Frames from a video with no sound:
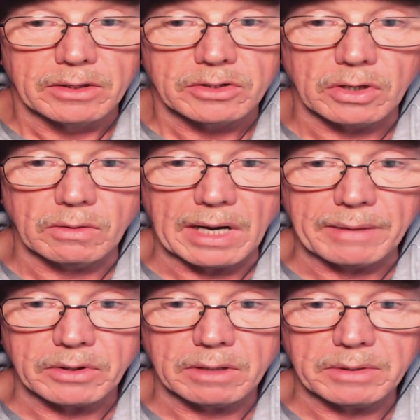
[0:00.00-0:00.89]
So
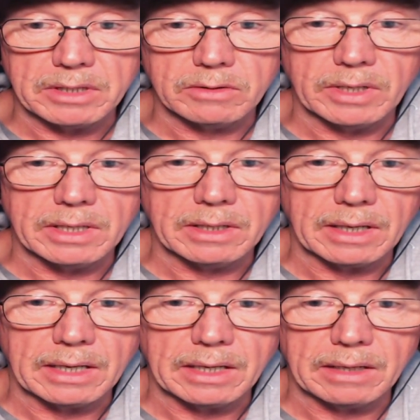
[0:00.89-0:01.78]
I'm going to be doing
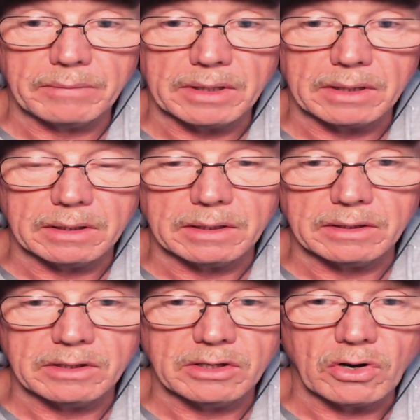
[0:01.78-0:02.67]
um,
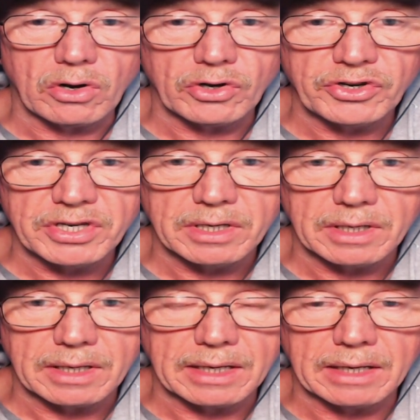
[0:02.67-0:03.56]
the odd
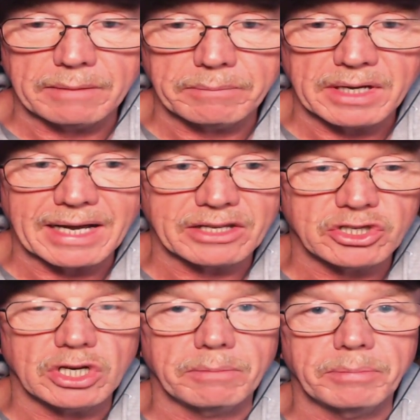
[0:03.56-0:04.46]
um,
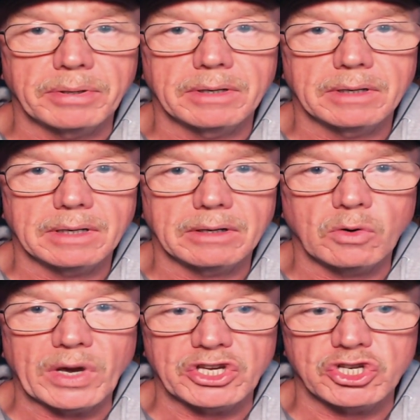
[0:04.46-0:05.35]
catch-up
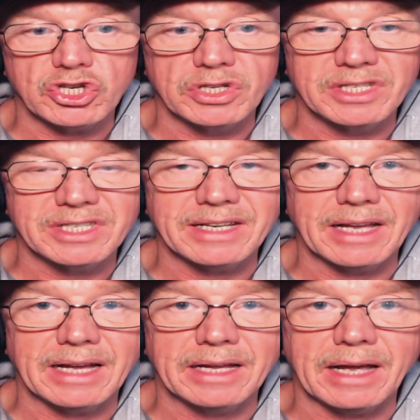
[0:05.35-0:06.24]
questions and,
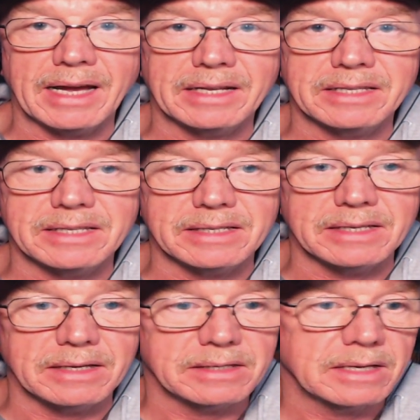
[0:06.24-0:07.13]
and
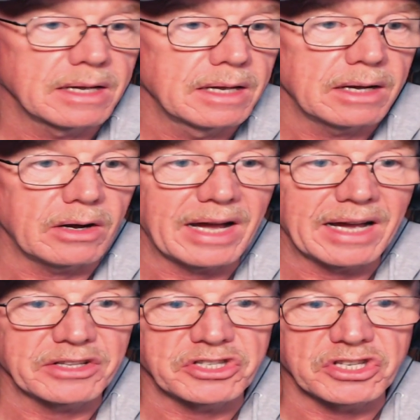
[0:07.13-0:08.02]
answers
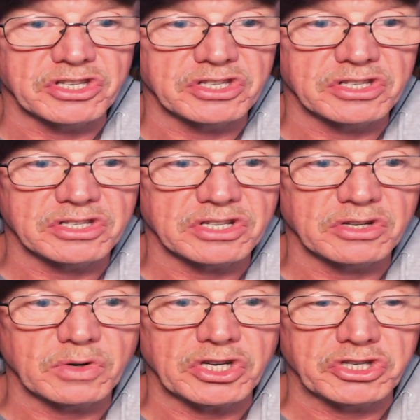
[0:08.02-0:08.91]
answers
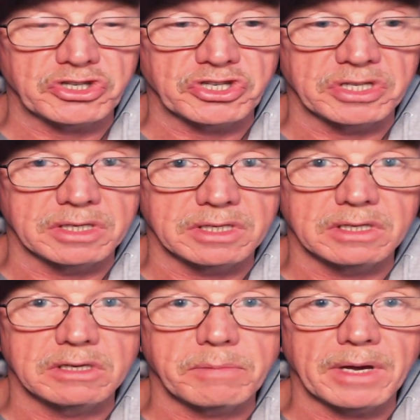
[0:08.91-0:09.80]
and questions.
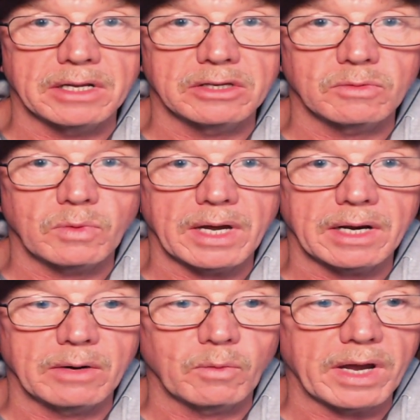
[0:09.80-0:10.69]
It depends where
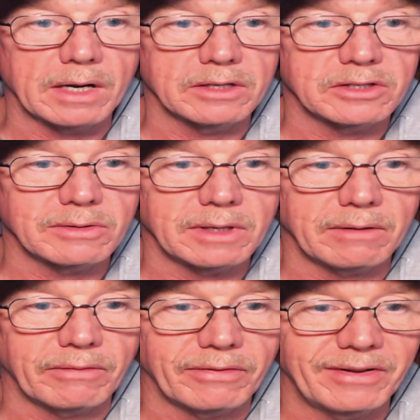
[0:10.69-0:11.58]
in Wales you
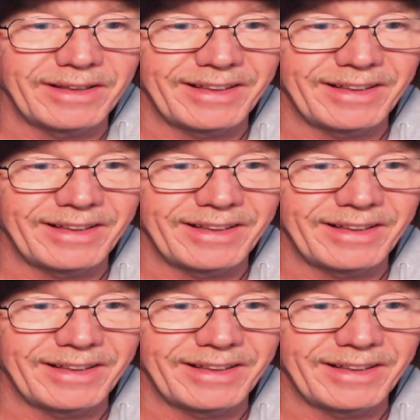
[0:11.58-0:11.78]
live